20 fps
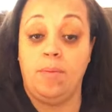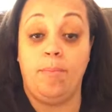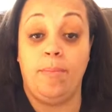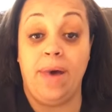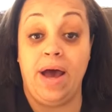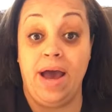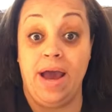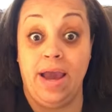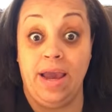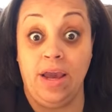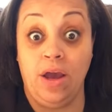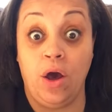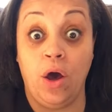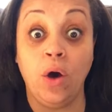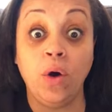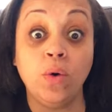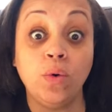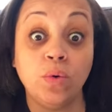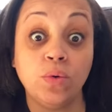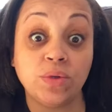My
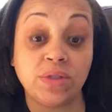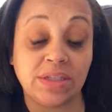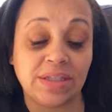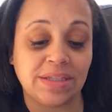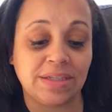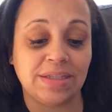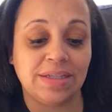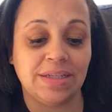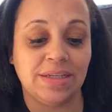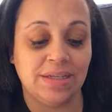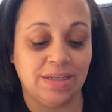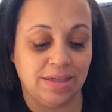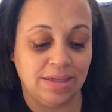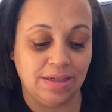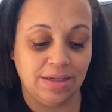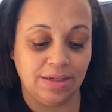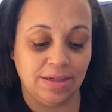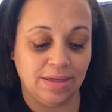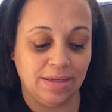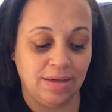hostess
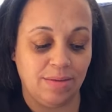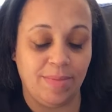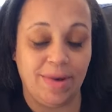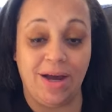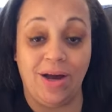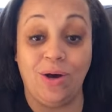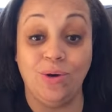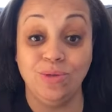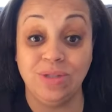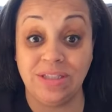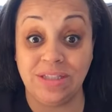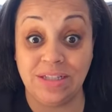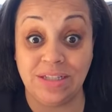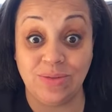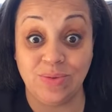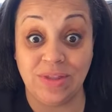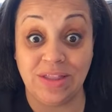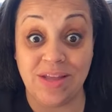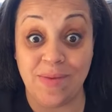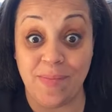
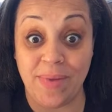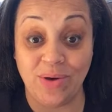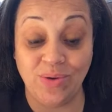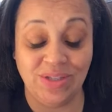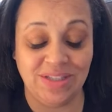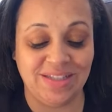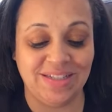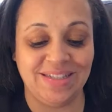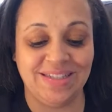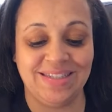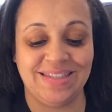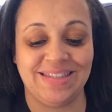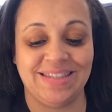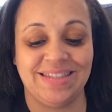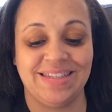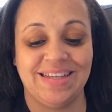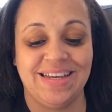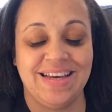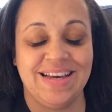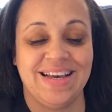with the
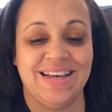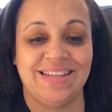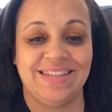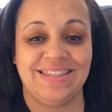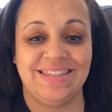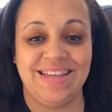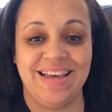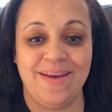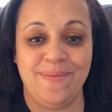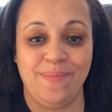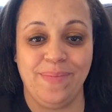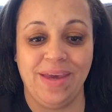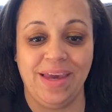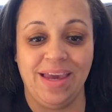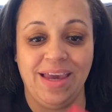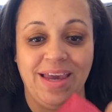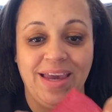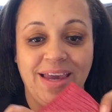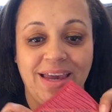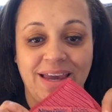mostest sent
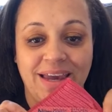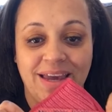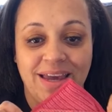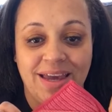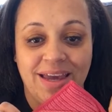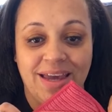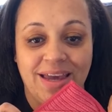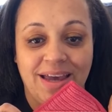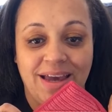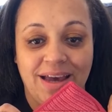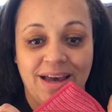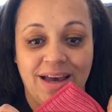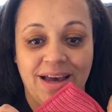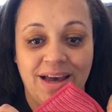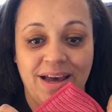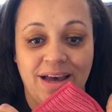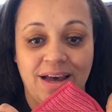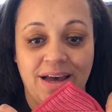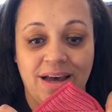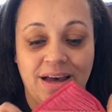me
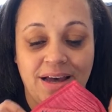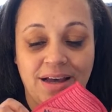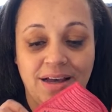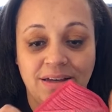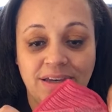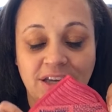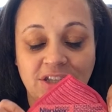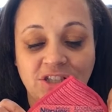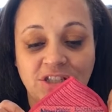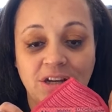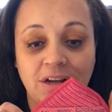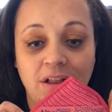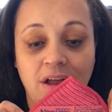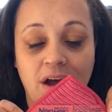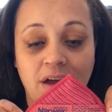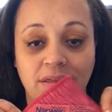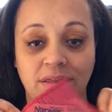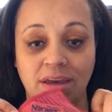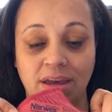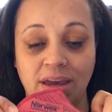a kitchen
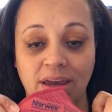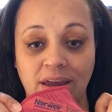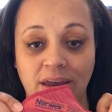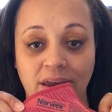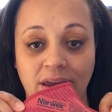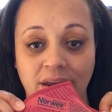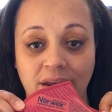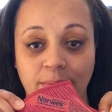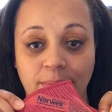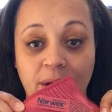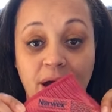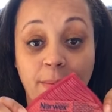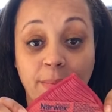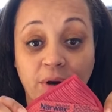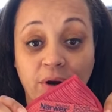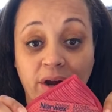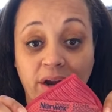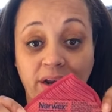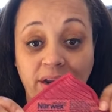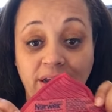cloth in
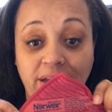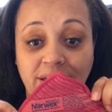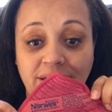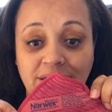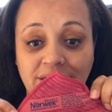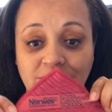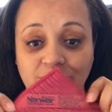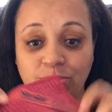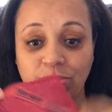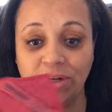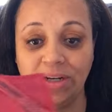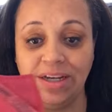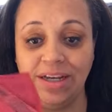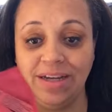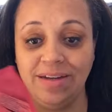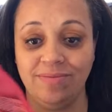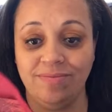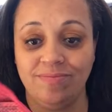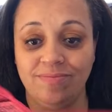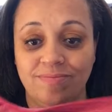pomegranate, and it's
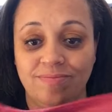pretty.